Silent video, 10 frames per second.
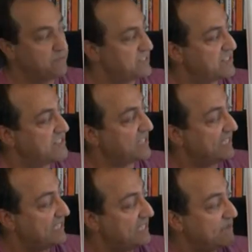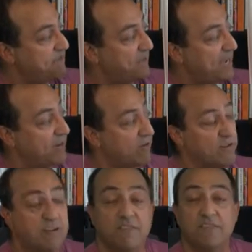This is a key player,
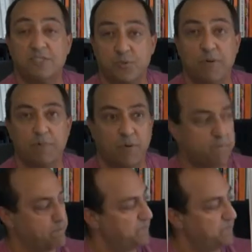the sweeper.